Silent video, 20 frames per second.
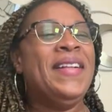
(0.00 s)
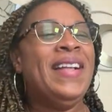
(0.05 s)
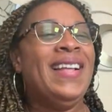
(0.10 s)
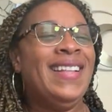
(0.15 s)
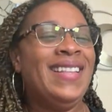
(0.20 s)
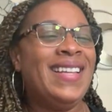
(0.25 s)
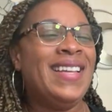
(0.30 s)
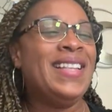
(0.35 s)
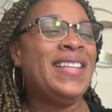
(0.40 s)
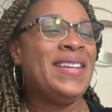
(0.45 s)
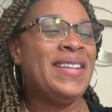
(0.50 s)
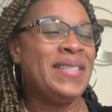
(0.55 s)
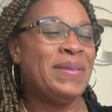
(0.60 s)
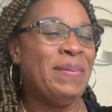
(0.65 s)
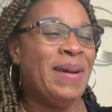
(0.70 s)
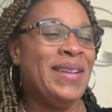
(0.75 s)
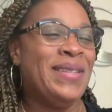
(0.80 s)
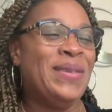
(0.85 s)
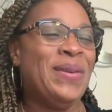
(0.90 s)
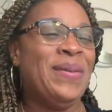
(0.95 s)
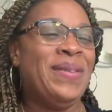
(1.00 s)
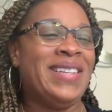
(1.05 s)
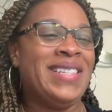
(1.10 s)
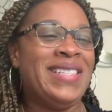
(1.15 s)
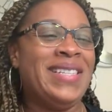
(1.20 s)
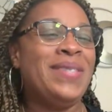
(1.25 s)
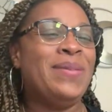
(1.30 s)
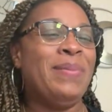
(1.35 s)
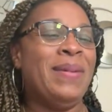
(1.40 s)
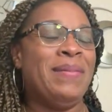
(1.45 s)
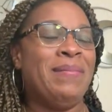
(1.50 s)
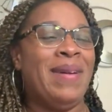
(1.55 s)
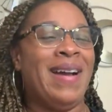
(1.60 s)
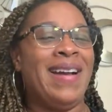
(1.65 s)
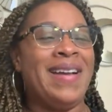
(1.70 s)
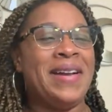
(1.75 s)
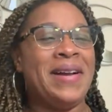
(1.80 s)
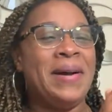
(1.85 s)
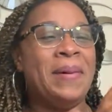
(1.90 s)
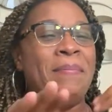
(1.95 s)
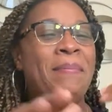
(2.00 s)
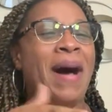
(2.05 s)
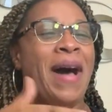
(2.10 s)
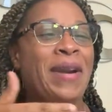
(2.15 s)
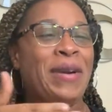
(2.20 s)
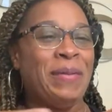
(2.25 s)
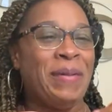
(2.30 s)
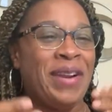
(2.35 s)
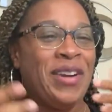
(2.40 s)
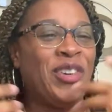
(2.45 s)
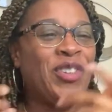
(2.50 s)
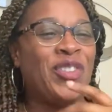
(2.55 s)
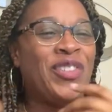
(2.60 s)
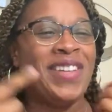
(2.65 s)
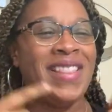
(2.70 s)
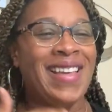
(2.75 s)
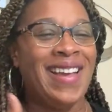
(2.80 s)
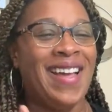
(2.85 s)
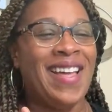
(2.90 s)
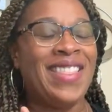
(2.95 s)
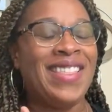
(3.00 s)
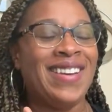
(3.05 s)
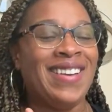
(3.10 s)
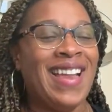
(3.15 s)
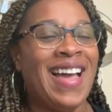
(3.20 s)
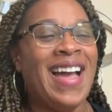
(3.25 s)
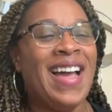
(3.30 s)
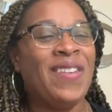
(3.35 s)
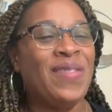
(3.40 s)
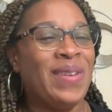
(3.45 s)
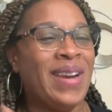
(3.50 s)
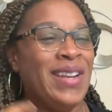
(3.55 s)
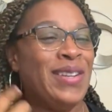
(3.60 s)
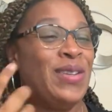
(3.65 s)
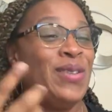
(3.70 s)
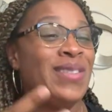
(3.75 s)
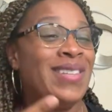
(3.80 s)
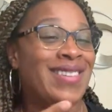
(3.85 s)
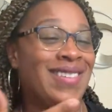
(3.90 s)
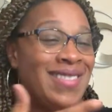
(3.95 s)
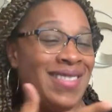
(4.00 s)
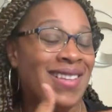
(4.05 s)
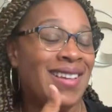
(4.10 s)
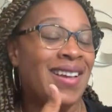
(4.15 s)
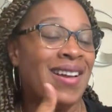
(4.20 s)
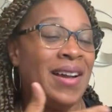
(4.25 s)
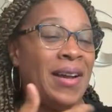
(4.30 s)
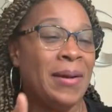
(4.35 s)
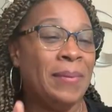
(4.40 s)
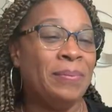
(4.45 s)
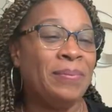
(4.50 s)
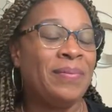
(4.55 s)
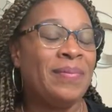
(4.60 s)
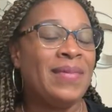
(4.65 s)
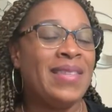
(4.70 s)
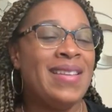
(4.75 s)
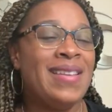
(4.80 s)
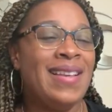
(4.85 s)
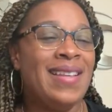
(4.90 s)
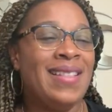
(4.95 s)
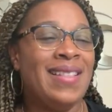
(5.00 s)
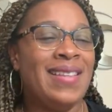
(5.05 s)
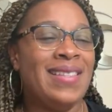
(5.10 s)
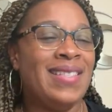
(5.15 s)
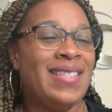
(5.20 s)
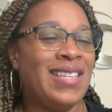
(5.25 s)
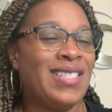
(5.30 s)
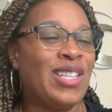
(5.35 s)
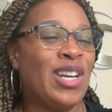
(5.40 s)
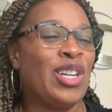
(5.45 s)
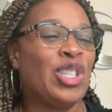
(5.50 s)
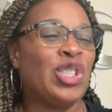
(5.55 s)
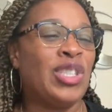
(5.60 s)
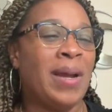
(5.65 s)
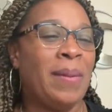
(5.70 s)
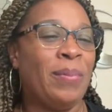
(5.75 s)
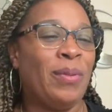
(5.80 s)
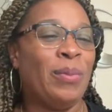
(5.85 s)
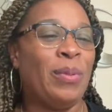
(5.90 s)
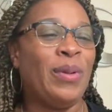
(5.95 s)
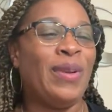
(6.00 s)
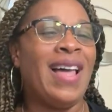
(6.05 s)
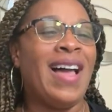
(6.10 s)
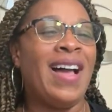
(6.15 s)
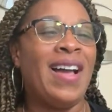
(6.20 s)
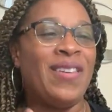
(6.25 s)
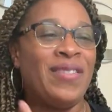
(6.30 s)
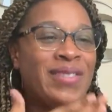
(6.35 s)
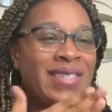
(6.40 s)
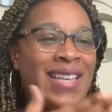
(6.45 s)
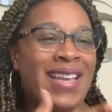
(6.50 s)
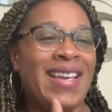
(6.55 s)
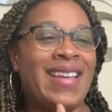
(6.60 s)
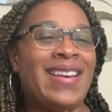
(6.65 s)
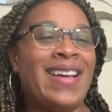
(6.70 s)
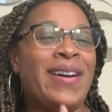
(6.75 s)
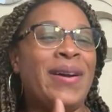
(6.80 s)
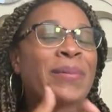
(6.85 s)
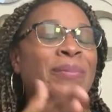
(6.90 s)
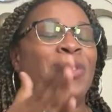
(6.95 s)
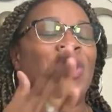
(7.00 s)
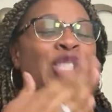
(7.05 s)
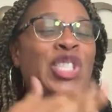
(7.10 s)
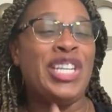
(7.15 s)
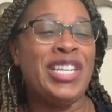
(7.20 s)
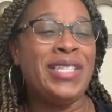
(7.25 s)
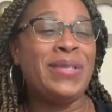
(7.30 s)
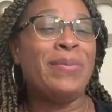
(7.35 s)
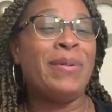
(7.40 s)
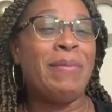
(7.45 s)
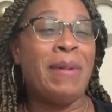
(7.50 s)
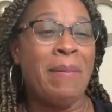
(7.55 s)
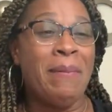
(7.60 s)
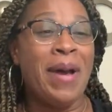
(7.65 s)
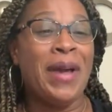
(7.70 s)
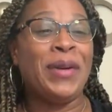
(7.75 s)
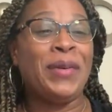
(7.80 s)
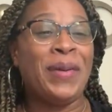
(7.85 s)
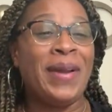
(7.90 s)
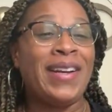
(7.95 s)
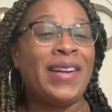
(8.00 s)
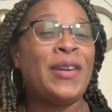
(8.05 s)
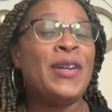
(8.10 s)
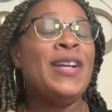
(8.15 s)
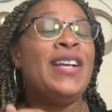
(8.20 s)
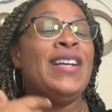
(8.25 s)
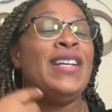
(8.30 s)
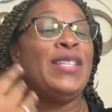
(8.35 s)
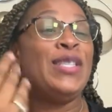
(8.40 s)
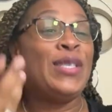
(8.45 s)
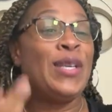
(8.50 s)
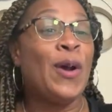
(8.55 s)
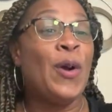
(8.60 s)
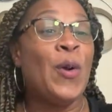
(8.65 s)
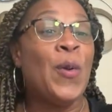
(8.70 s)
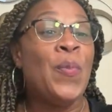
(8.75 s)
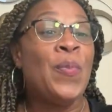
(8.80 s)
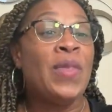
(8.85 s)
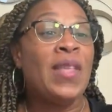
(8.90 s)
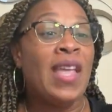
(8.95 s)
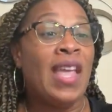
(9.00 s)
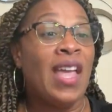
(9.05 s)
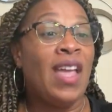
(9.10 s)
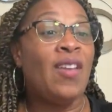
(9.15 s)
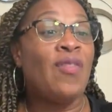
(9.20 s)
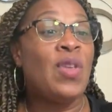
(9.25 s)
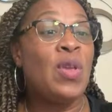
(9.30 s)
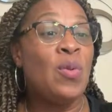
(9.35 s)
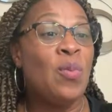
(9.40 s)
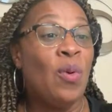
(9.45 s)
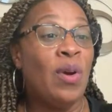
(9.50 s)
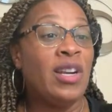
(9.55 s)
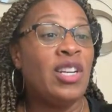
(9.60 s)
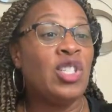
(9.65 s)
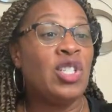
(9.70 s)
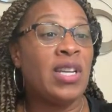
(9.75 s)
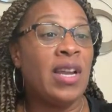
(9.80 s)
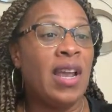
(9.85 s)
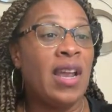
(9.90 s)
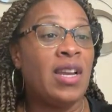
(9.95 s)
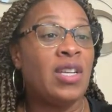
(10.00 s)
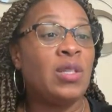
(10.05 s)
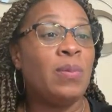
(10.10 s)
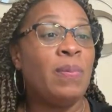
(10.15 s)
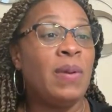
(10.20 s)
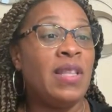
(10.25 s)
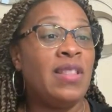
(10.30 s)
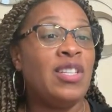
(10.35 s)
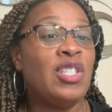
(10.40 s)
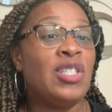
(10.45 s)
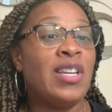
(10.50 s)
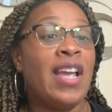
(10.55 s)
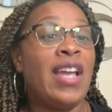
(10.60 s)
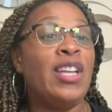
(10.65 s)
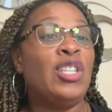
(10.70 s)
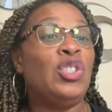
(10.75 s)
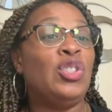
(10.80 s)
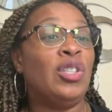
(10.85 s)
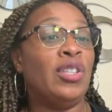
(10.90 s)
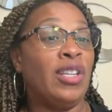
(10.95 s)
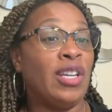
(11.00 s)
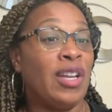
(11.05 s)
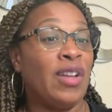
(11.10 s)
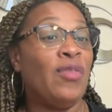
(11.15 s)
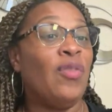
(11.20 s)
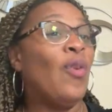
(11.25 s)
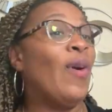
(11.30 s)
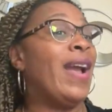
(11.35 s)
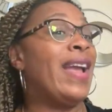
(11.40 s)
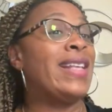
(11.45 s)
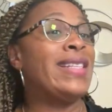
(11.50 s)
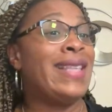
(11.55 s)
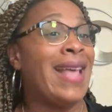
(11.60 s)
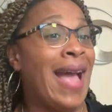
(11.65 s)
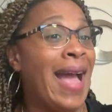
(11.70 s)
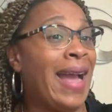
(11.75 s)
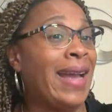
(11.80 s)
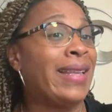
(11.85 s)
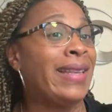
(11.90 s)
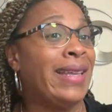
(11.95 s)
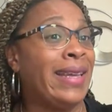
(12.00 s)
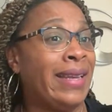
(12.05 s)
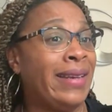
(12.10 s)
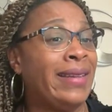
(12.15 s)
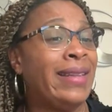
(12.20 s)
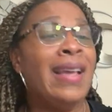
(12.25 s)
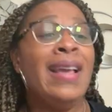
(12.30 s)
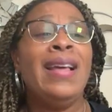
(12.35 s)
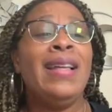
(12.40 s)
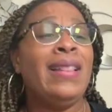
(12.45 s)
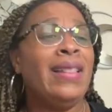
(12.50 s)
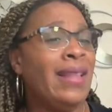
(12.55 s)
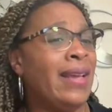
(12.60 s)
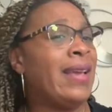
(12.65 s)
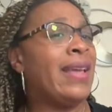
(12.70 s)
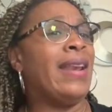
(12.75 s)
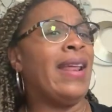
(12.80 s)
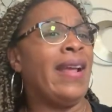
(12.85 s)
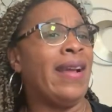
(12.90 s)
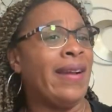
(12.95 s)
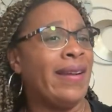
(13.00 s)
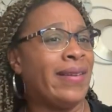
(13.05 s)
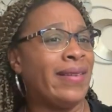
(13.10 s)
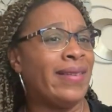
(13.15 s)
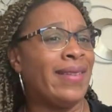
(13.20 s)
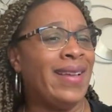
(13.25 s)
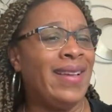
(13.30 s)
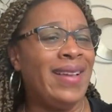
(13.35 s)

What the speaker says: Lily is my daughter. She's been my moderator for the other live when I do the TikTok shoppable lives, and she's been my moderator. So if you want to change, be the change you're looking for. Exactly. Look at that.